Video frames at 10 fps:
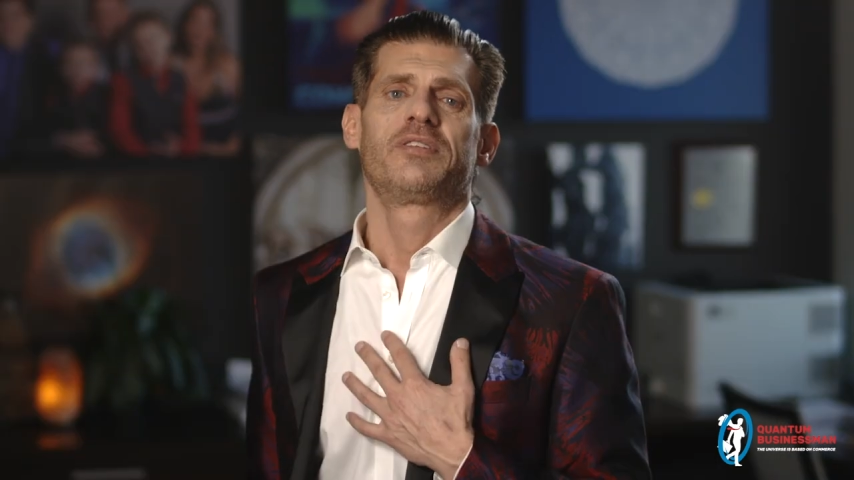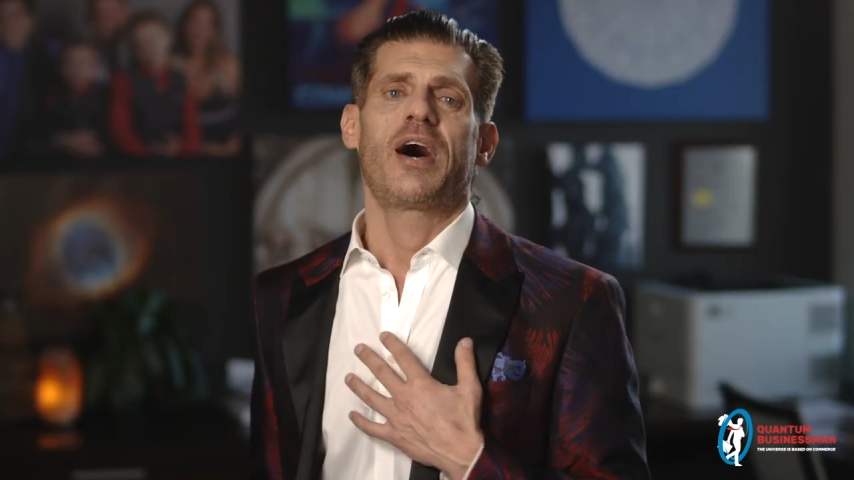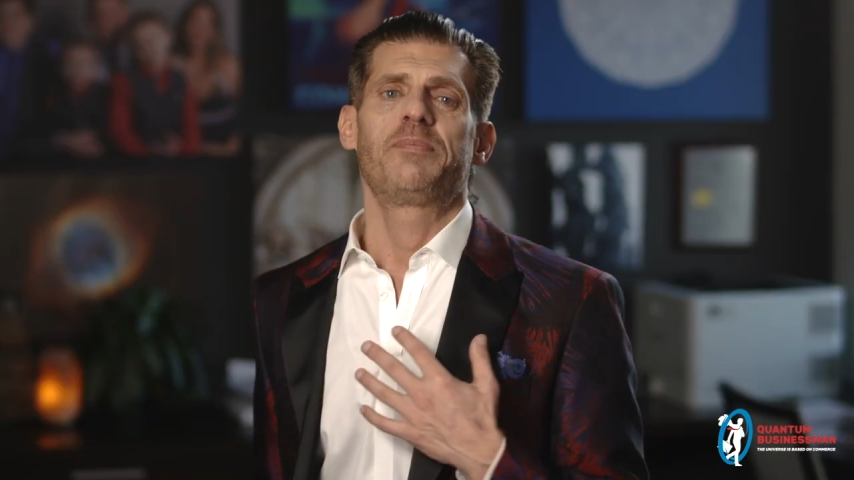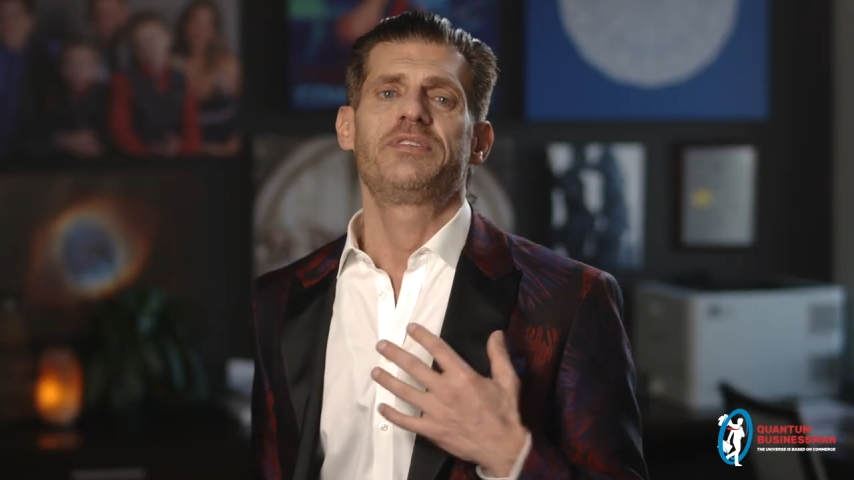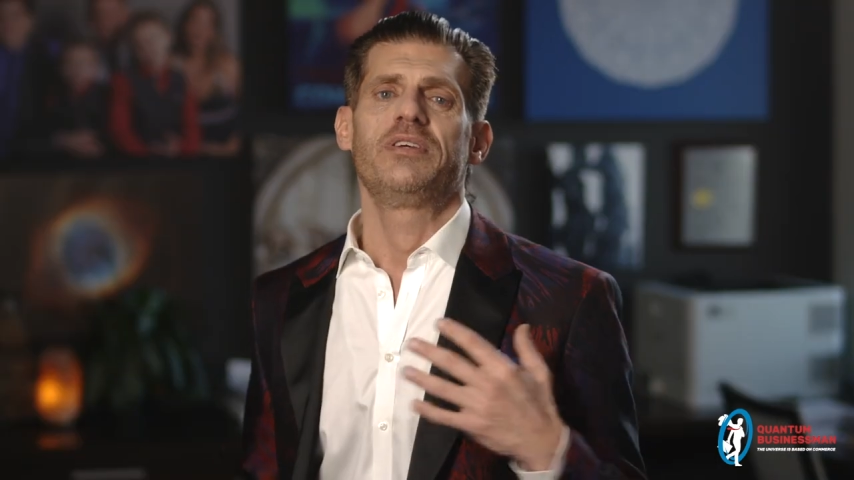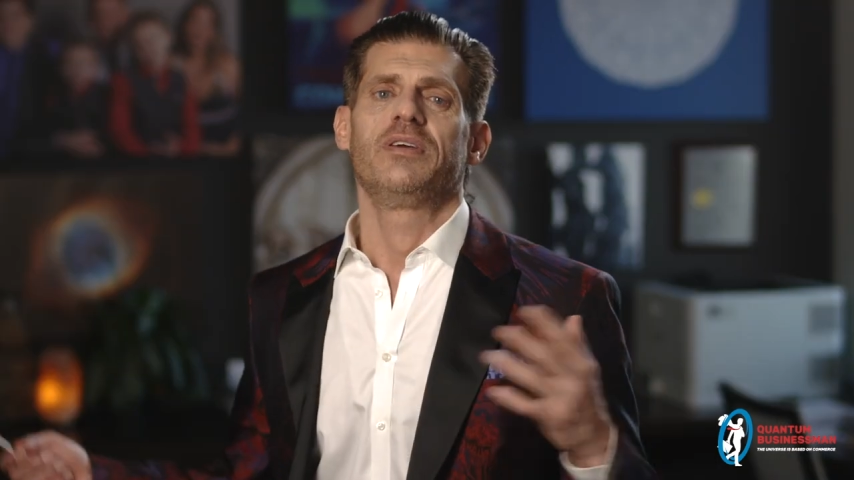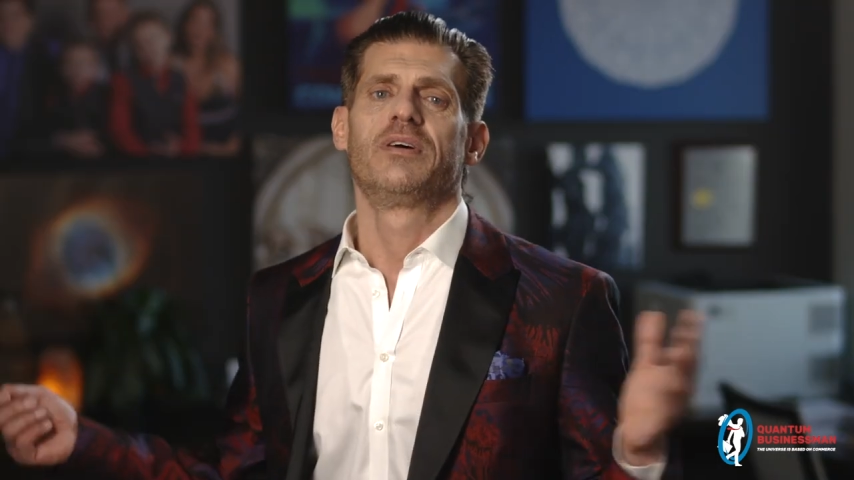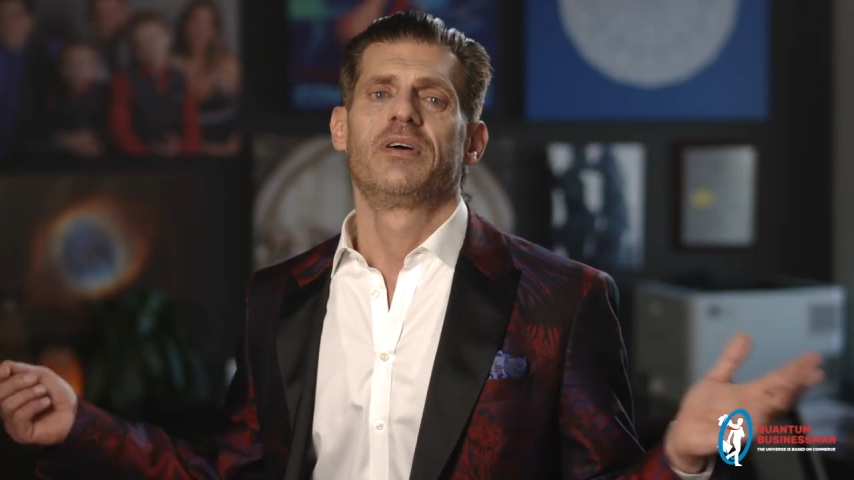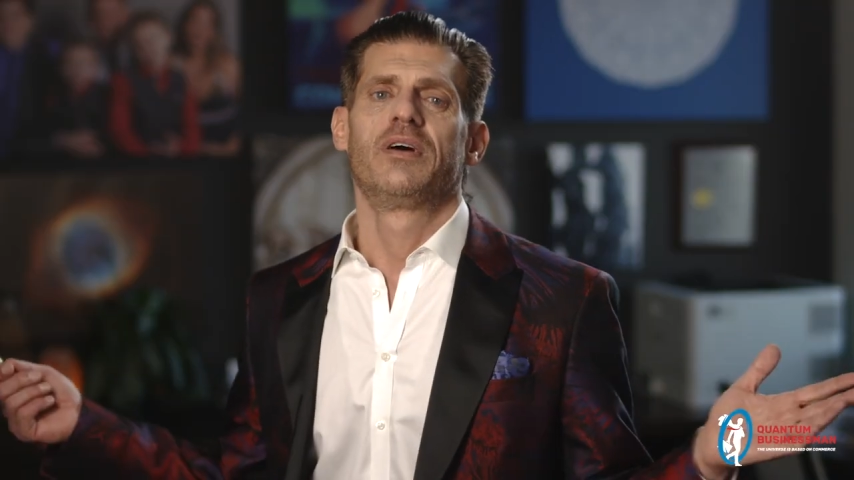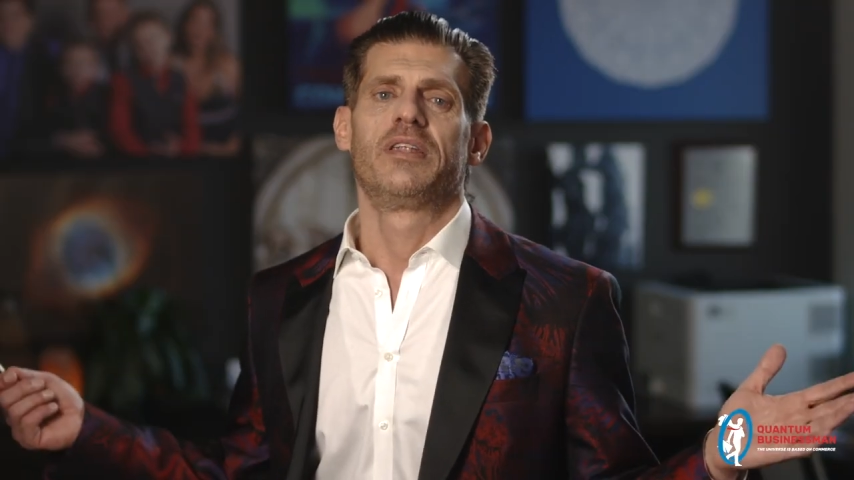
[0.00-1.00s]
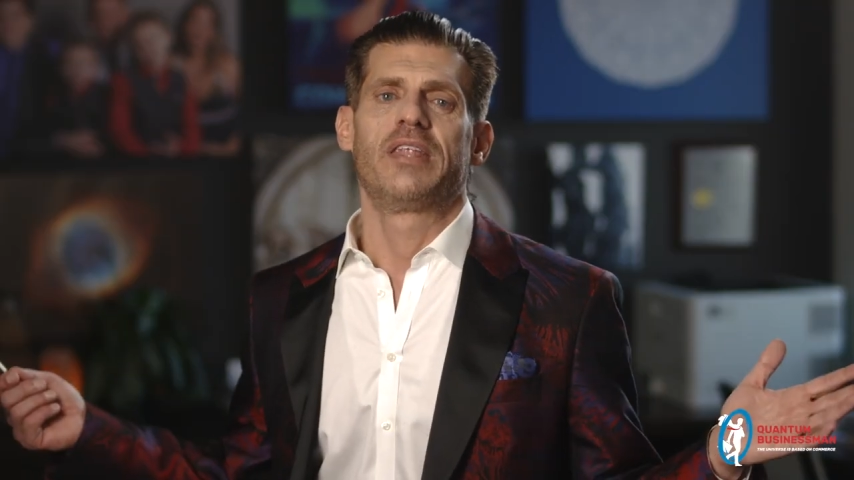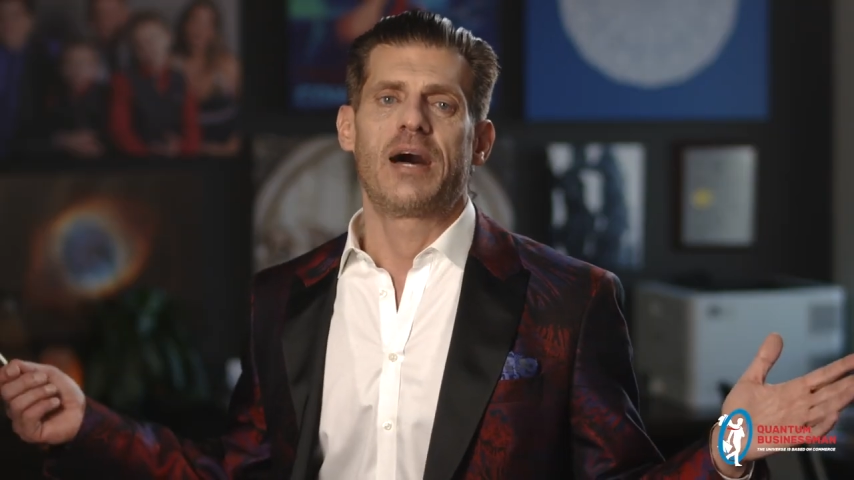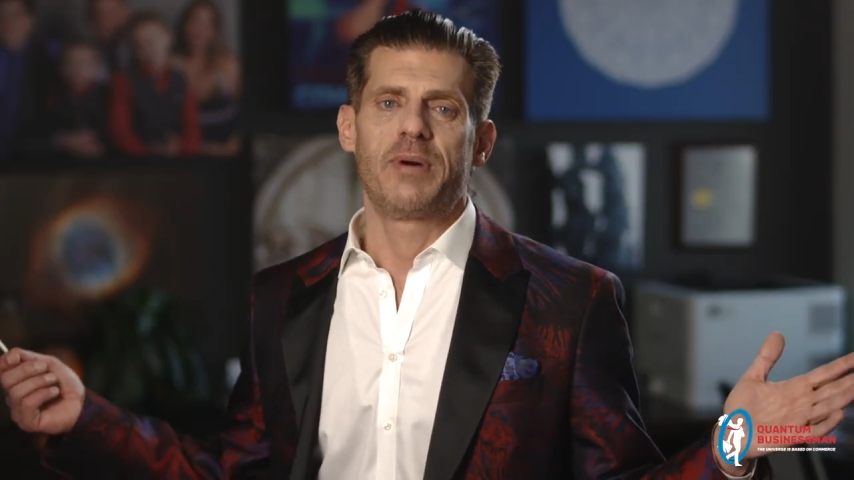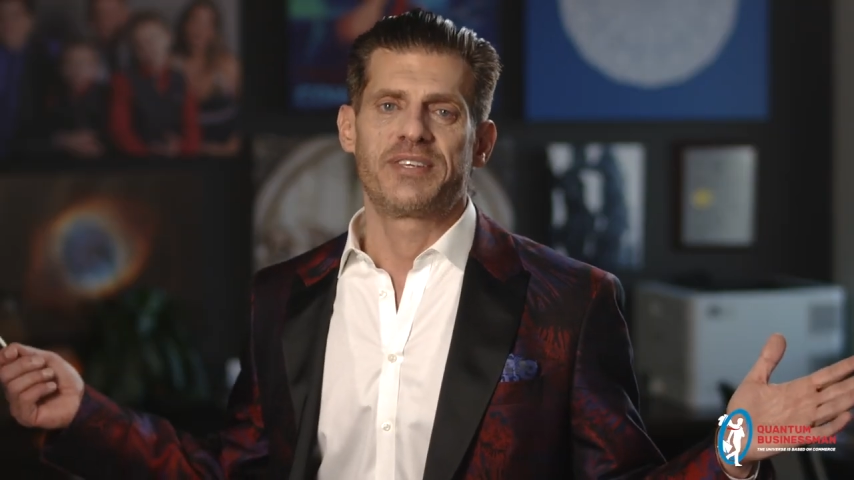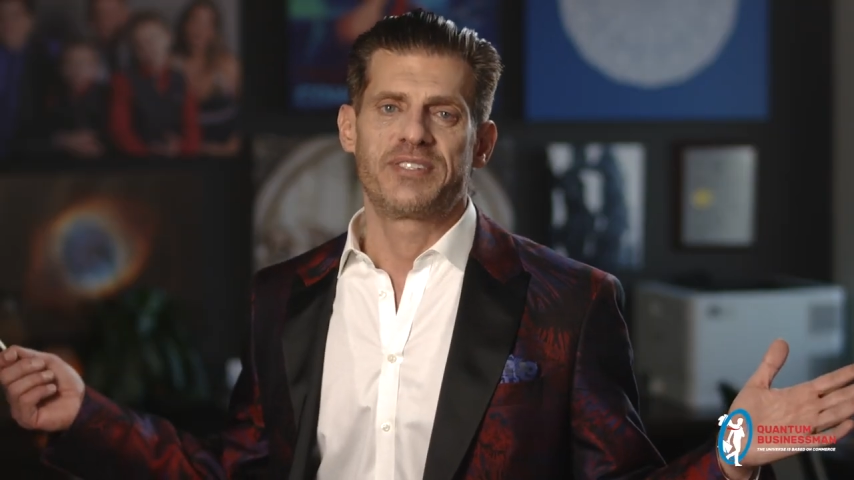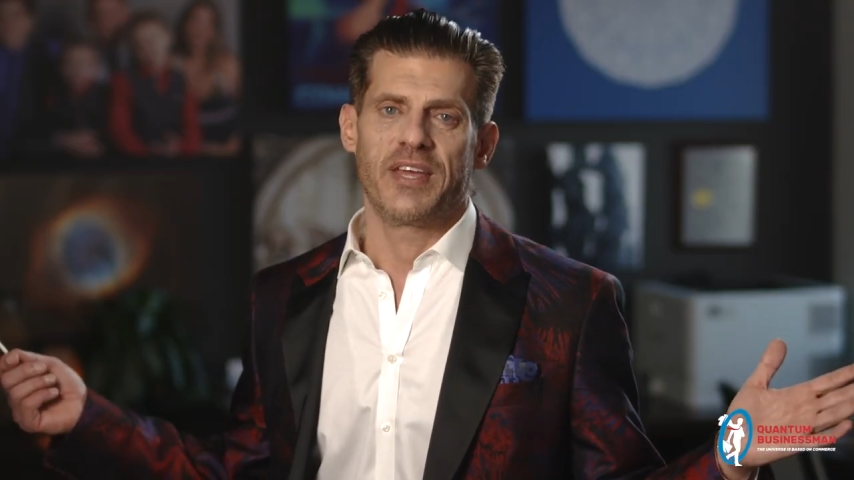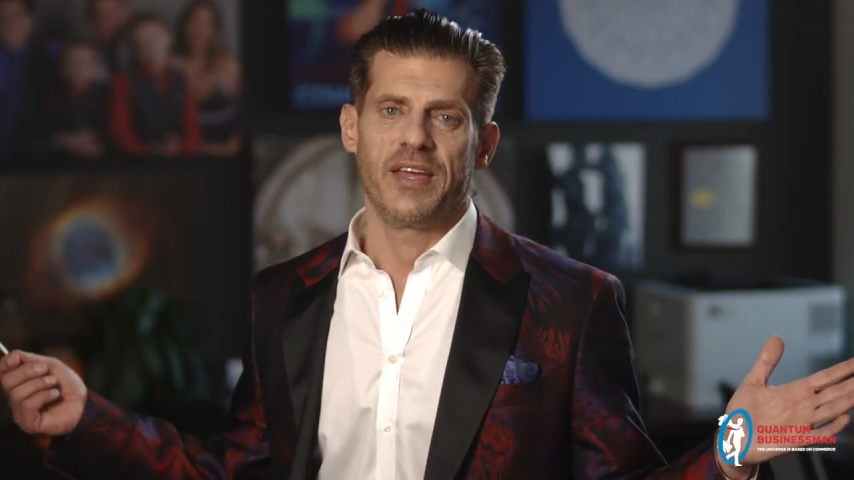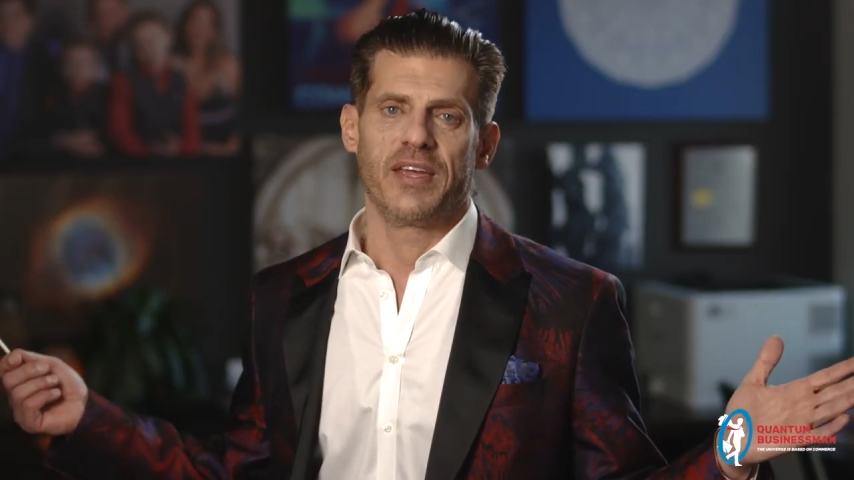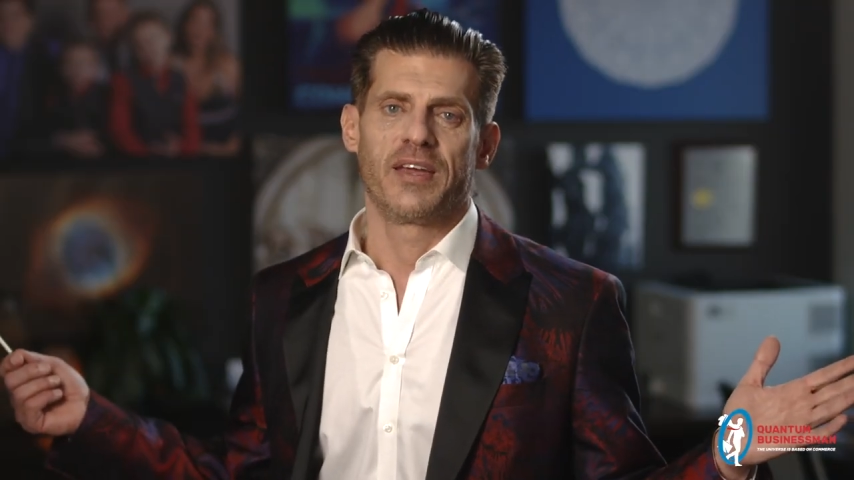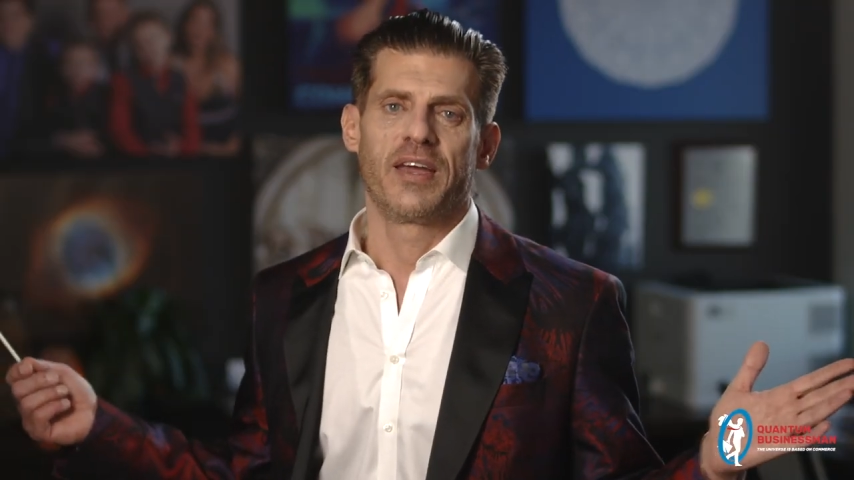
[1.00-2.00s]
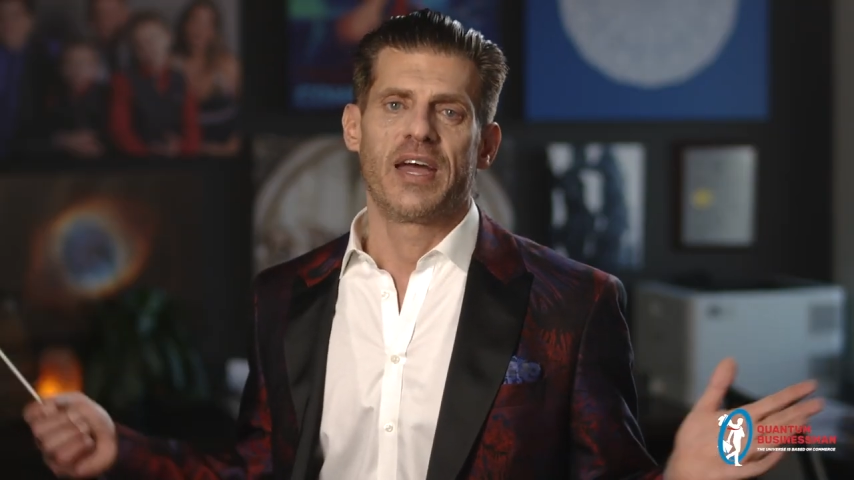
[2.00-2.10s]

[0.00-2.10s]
Topsy, namaste,